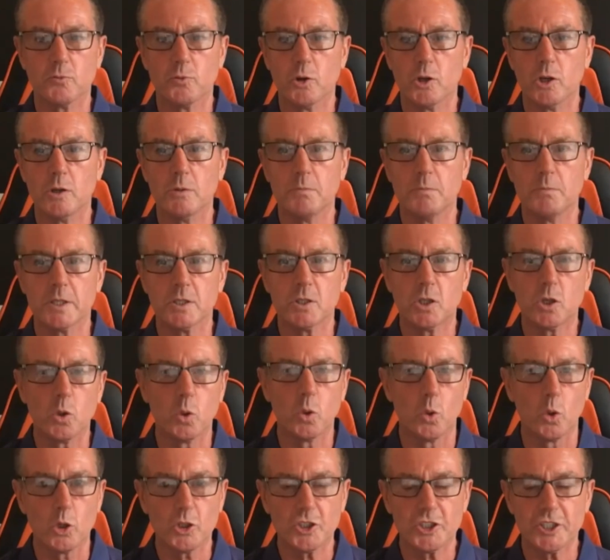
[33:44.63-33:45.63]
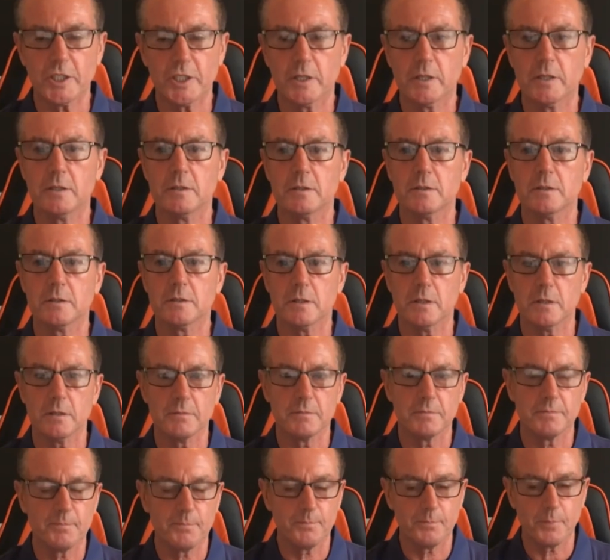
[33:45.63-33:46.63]
room and coaching
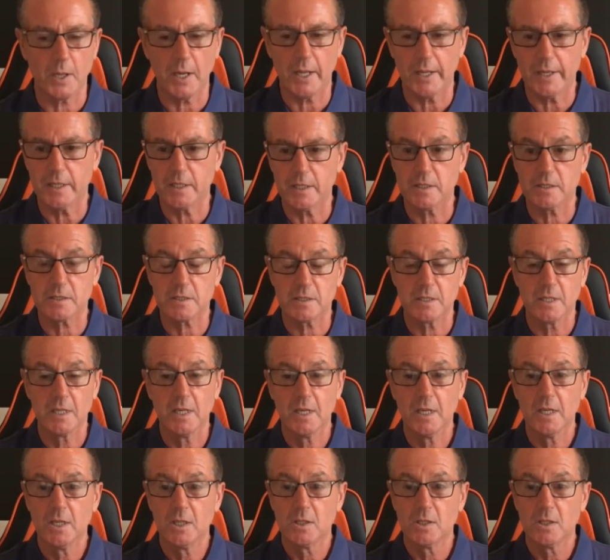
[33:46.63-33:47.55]
and players.